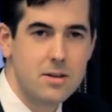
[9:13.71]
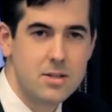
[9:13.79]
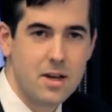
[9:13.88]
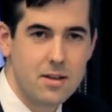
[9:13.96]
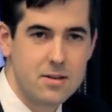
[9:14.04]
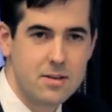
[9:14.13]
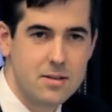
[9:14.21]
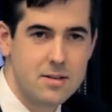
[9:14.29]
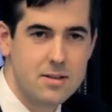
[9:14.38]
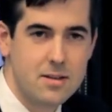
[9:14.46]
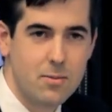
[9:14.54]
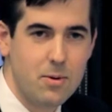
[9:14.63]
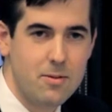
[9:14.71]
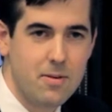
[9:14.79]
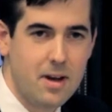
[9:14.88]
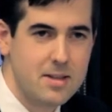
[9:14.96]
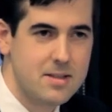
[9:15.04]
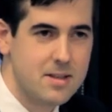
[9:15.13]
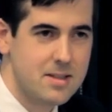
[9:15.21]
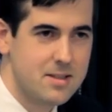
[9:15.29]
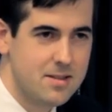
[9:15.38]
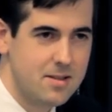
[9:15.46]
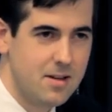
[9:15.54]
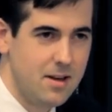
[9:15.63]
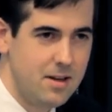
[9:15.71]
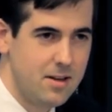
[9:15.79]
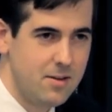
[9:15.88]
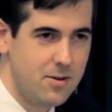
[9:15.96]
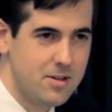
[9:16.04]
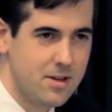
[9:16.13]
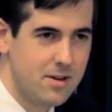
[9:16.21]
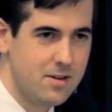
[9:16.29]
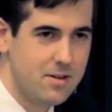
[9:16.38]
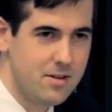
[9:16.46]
challenges that we face into the future.